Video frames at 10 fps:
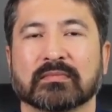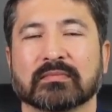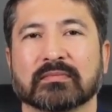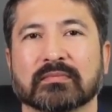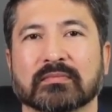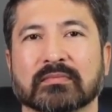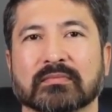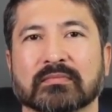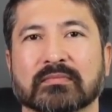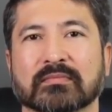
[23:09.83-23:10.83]

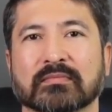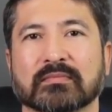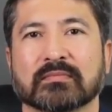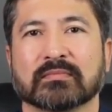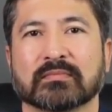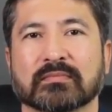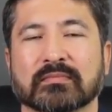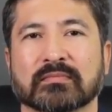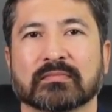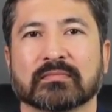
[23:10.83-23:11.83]

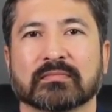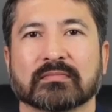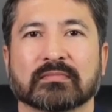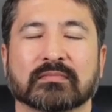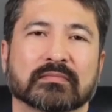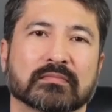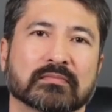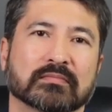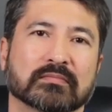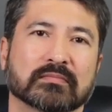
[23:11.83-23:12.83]

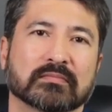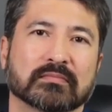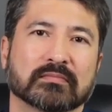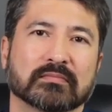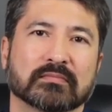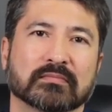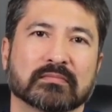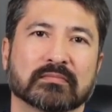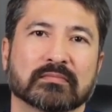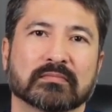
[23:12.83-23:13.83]

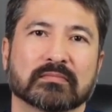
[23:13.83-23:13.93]
[no speech]